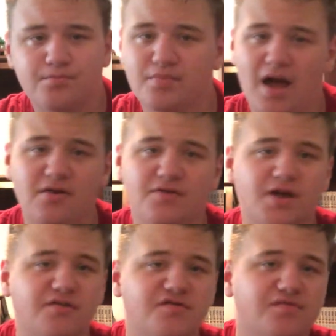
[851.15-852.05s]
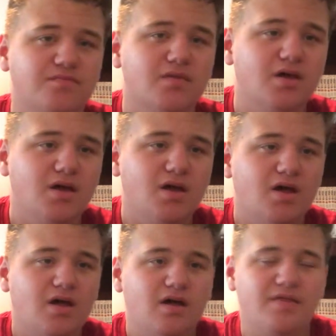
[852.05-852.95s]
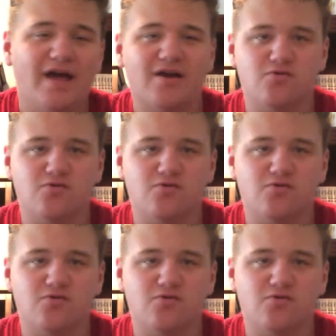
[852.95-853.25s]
But I don't think it's that